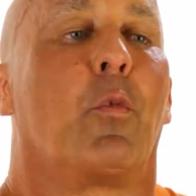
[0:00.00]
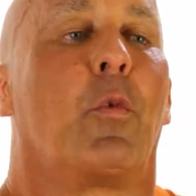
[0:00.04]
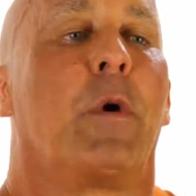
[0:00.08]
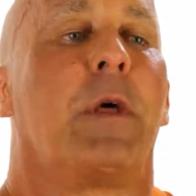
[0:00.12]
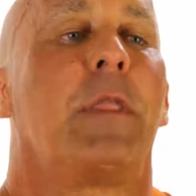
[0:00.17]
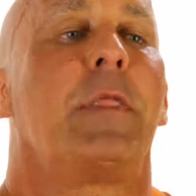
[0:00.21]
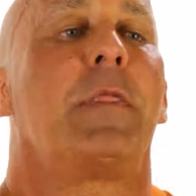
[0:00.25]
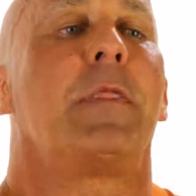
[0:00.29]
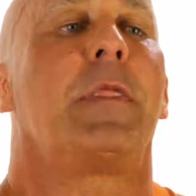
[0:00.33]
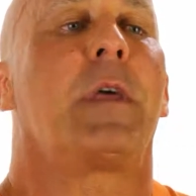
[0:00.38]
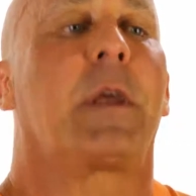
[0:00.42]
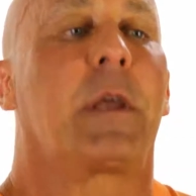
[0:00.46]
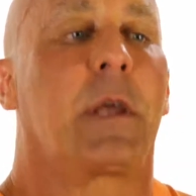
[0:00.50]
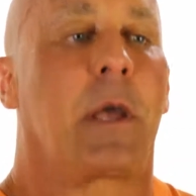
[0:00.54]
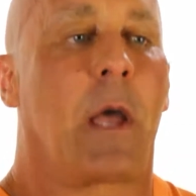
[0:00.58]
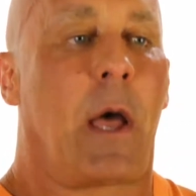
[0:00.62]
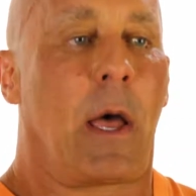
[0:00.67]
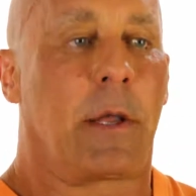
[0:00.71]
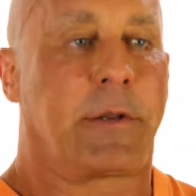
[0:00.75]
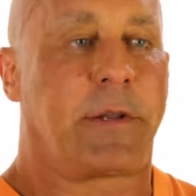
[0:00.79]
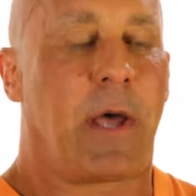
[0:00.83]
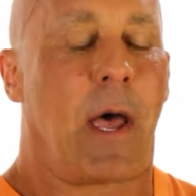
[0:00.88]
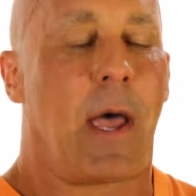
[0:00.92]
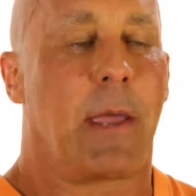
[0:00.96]
when the
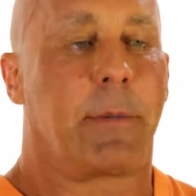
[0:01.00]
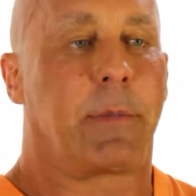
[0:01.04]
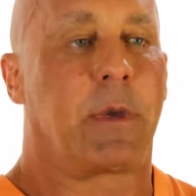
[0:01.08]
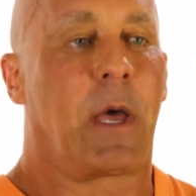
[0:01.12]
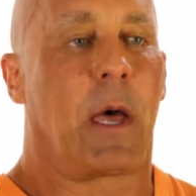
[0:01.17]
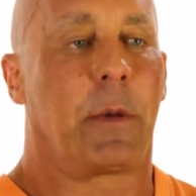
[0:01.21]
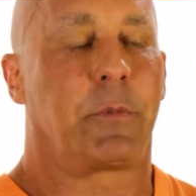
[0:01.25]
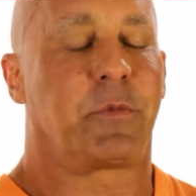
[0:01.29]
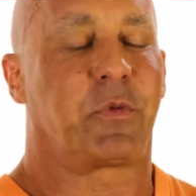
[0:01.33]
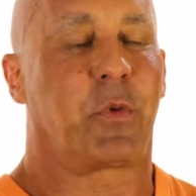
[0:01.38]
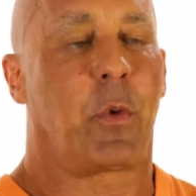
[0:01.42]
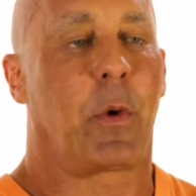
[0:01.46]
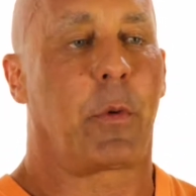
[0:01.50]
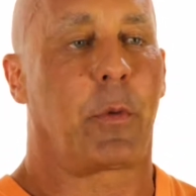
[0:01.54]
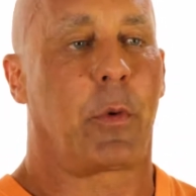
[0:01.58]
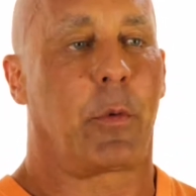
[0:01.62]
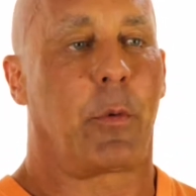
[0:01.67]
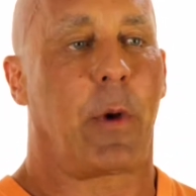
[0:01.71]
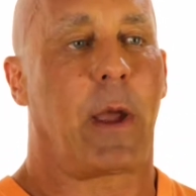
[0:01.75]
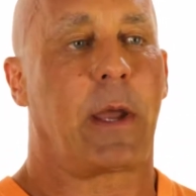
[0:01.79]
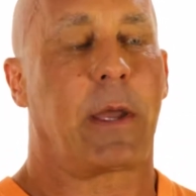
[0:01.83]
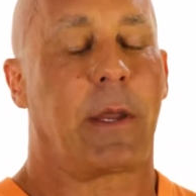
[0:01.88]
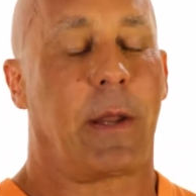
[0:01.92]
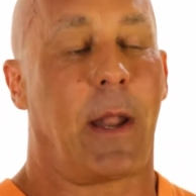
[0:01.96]
time comes where we
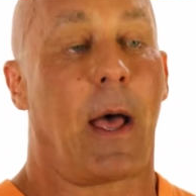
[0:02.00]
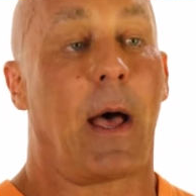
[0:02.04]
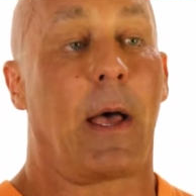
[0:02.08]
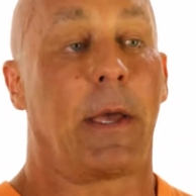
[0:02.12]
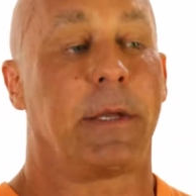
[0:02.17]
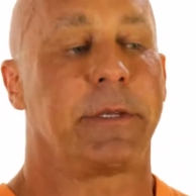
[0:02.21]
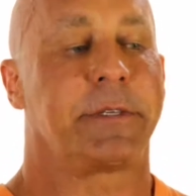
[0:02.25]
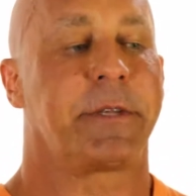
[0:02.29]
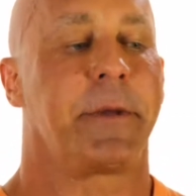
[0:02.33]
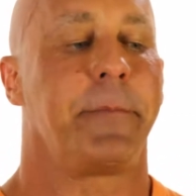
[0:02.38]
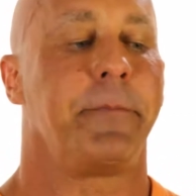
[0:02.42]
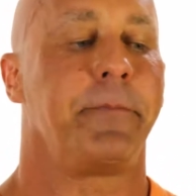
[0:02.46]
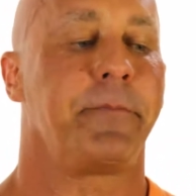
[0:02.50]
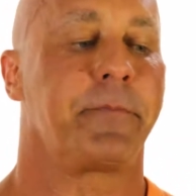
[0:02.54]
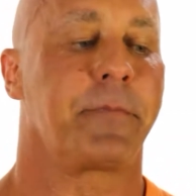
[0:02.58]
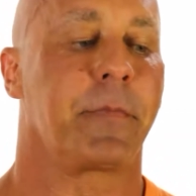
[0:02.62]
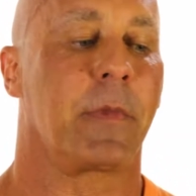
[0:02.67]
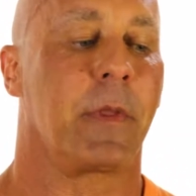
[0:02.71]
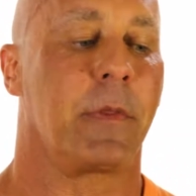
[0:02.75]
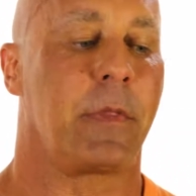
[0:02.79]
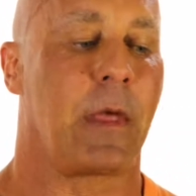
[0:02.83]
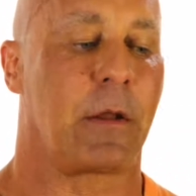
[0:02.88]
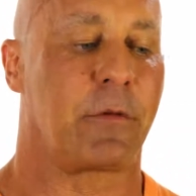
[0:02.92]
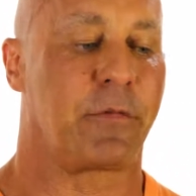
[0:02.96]
recognize
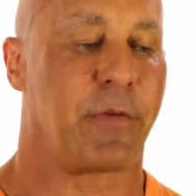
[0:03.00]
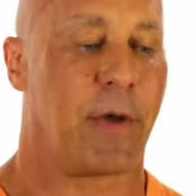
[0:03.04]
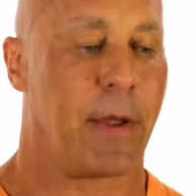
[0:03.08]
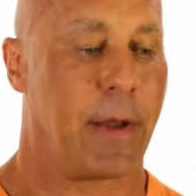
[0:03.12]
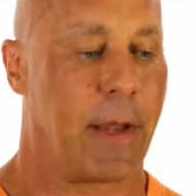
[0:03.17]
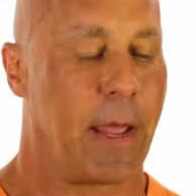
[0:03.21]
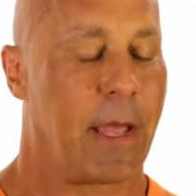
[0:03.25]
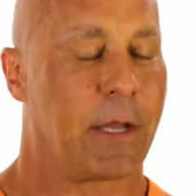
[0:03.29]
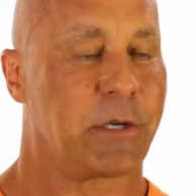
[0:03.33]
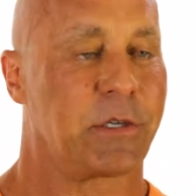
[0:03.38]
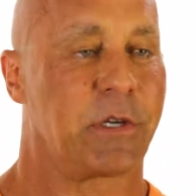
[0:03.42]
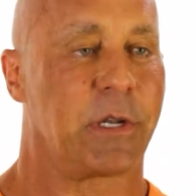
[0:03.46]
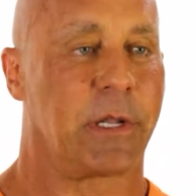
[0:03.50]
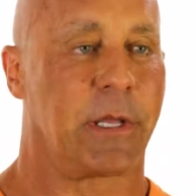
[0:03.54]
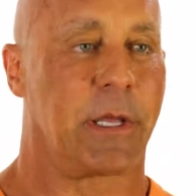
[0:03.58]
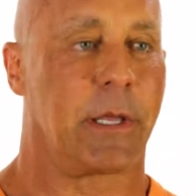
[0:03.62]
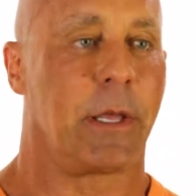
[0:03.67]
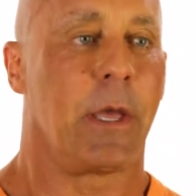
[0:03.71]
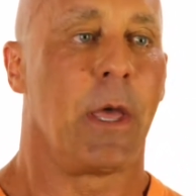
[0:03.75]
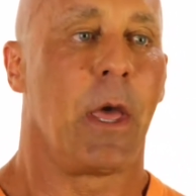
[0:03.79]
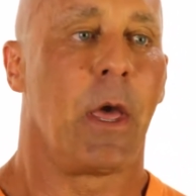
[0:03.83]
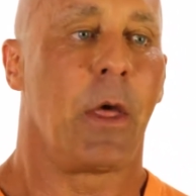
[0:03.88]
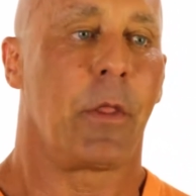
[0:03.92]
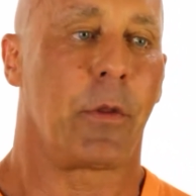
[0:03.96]
that
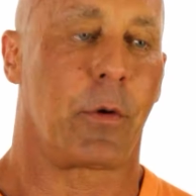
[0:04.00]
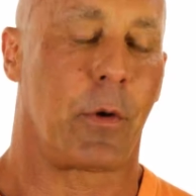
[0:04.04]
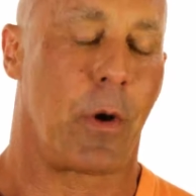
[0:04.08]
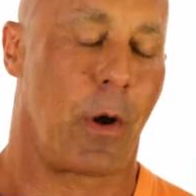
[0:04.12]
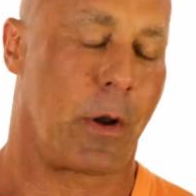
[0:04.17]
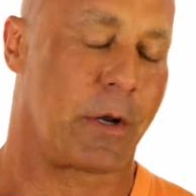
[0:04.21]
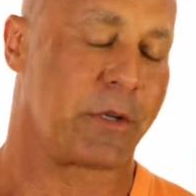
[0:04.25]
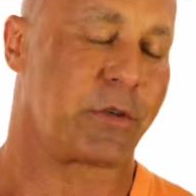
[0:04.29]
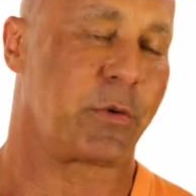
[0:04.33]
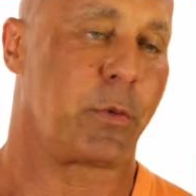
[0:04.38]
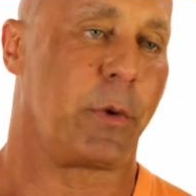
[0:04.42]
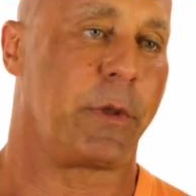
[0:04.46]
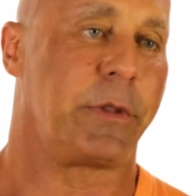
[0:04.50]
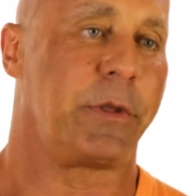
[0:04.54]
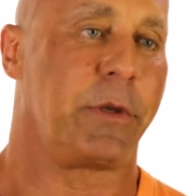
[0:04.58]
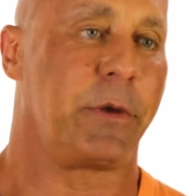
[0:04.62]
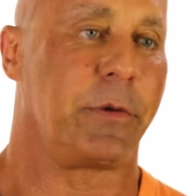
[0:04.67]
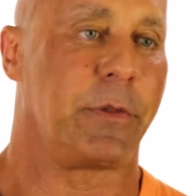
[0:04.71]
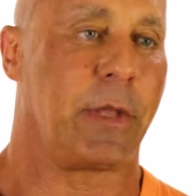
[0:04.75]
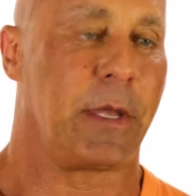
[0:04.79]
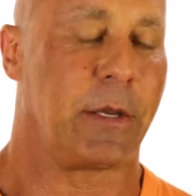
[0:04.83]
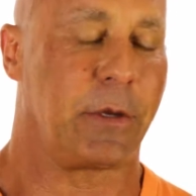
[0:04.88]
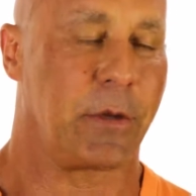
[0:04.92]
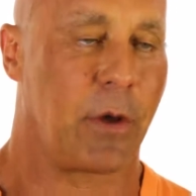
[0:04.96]
financially they're honest with
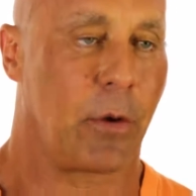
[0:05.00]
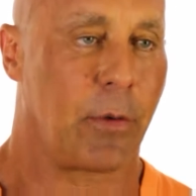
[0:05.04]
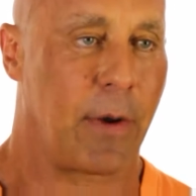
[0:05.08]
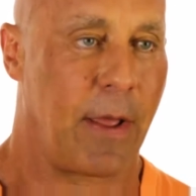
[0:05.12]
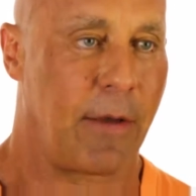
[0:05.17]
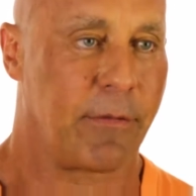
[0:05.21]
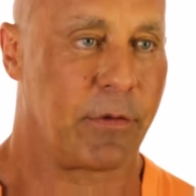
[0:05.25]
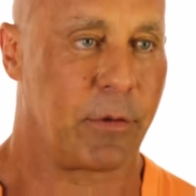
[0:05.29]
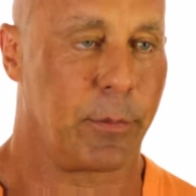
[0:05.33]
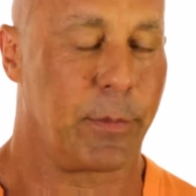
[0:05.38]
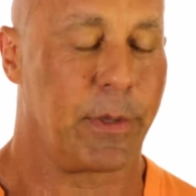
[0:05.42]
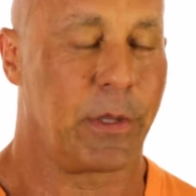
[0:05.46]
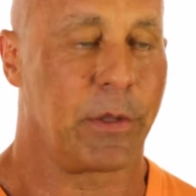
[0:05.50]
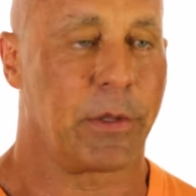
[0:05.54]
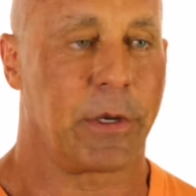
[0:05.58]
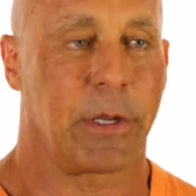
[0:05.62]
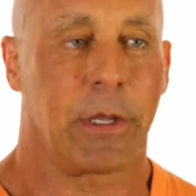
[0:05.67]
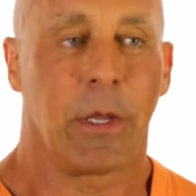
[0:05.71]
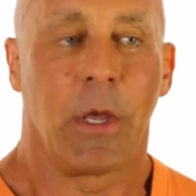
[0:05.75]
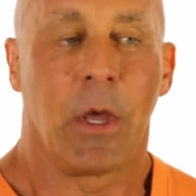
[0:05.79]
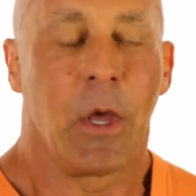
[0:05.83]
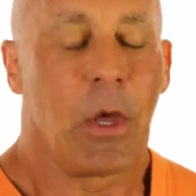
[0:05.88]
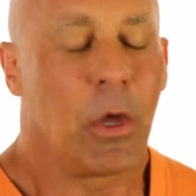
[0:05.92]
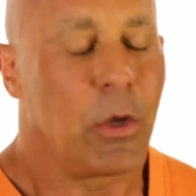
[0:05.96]
you and they don't have the
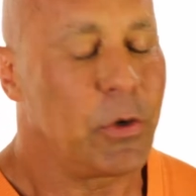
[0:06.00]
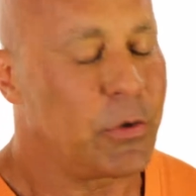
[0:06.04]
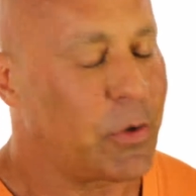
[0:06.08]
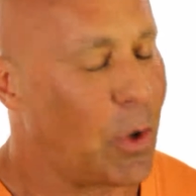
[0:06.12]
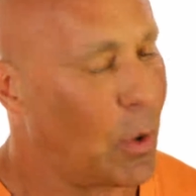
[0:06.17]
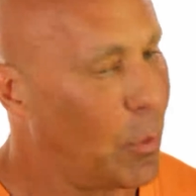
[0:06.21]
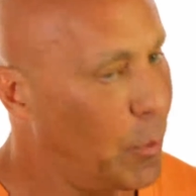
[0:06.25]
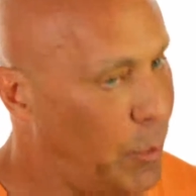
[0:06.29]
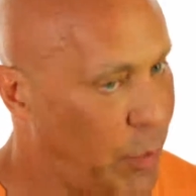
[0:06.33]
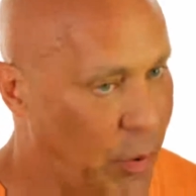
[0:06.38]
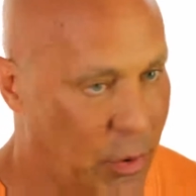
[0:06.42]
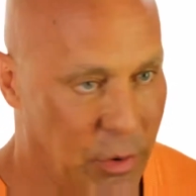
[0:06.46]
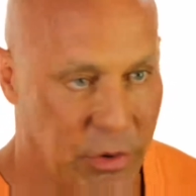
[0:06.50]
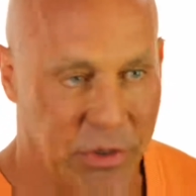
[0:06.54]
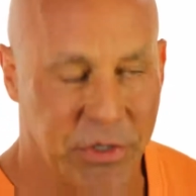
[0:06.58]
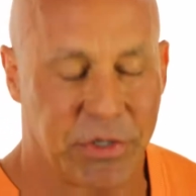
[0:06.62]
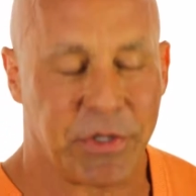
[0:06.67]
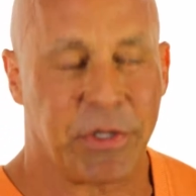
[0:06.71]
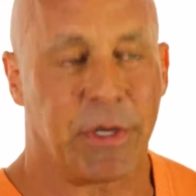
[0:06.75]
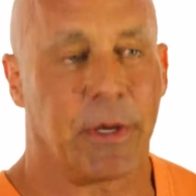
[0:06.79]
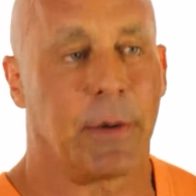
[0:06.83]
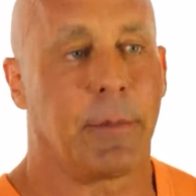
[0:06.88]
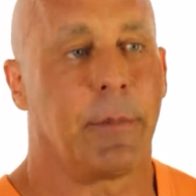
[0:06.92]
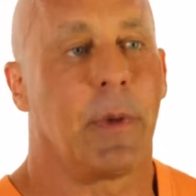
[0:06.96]
ability, don't
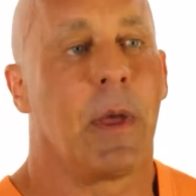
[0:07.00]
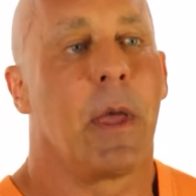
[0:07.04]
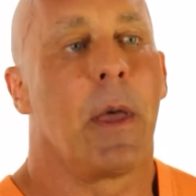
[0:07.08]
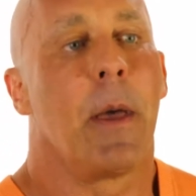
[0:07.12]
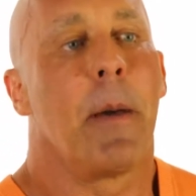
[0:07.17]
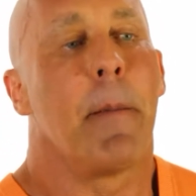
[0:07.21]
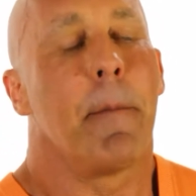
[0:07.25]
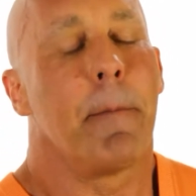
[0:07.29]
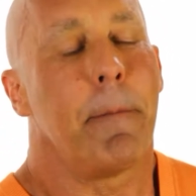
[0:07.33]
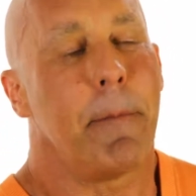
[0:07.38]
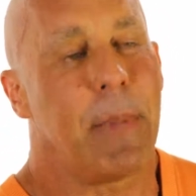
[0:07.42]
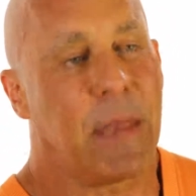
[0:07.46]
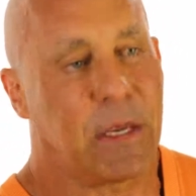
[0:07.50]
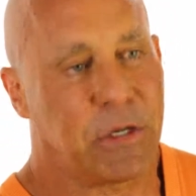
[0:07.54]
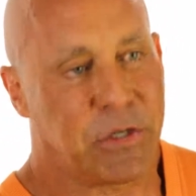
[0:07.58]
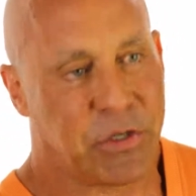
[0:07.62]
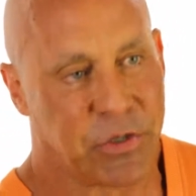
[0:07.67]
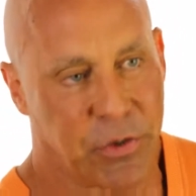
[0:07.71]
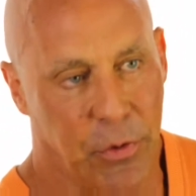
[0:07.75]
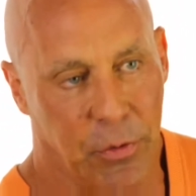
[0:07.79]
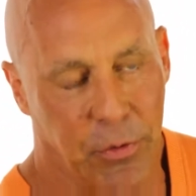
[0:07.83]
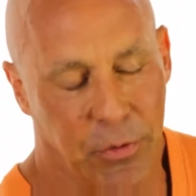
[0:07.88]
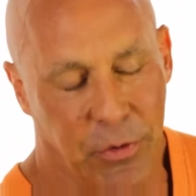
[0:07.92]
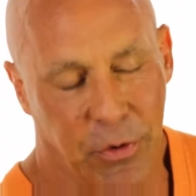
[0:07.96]
push them, make
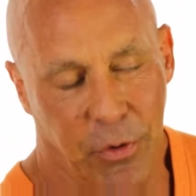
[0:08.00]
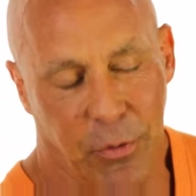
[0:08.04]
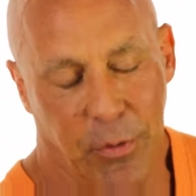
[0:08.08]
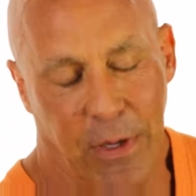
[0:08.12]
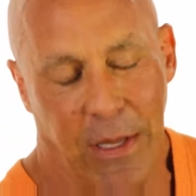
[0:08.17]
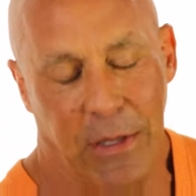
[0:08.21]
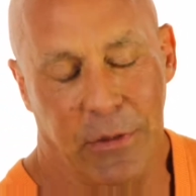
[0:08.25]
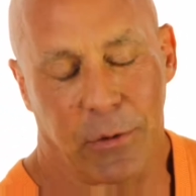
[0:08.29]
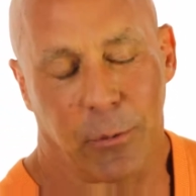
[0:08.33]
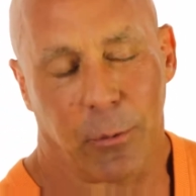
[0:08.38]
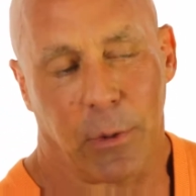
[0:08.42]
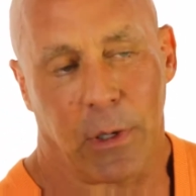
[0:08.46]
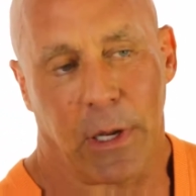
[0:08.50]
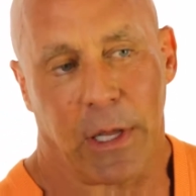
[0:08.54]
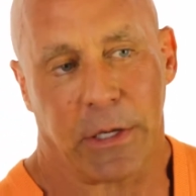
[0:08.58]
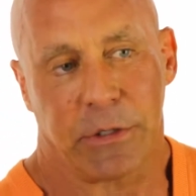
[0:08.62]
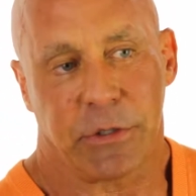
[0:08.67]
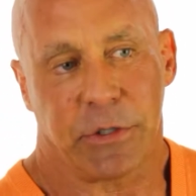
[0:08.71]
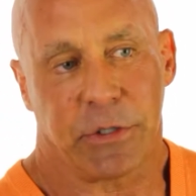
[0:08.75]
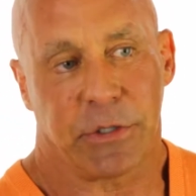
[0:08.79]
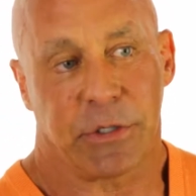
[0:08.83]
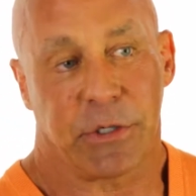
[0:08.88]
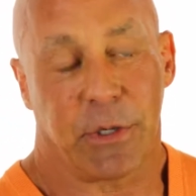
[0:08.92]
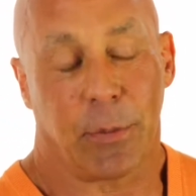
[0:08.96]
certain you end the
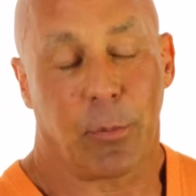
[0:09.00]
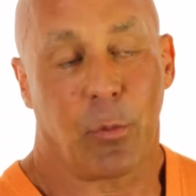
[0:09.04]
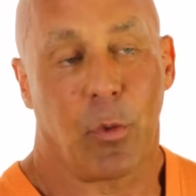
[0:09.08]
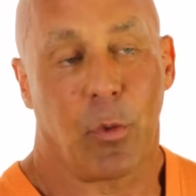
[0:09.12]
relationship